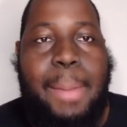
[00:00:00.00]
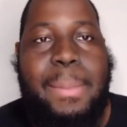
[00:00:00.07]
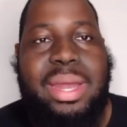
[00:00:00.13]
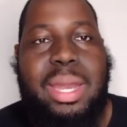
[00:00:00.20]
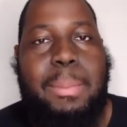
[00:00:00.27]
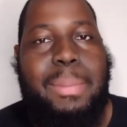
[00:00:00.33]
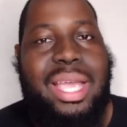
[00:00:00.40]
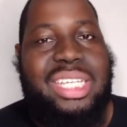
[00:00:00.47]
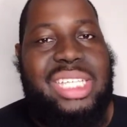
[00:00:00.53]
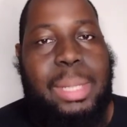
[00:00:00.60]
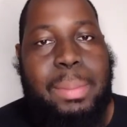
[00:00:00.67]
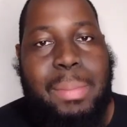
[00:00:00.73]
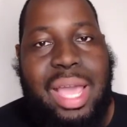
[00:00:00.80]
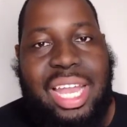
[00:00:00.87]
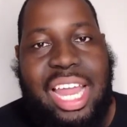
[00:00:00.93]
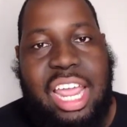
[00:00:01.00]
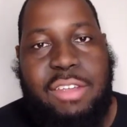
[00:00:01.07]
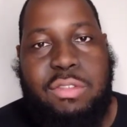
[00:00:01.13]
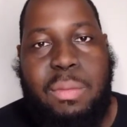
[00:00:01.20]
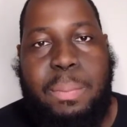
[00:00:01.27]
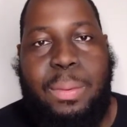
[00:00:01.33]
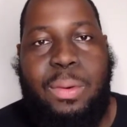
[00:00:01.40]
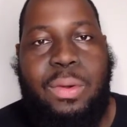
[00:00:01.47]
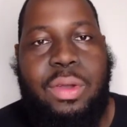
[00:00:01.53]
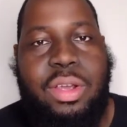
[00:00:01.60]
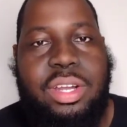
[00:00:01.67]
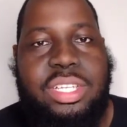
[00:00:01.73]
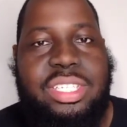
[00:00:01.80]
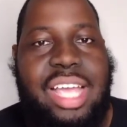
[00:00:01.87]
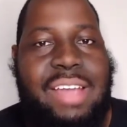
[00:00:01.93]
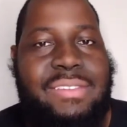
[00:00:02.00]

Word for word: I'm in the best shape of my life reports.